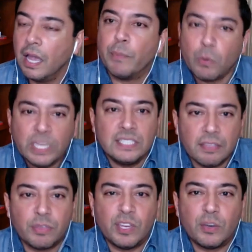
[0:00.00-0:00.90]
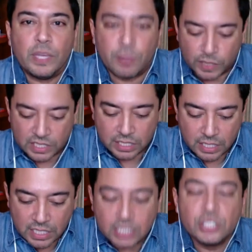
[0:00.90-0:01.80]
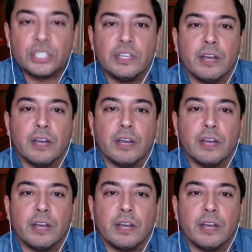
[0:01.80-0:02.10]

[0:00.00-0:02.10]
But we did think we there was a niche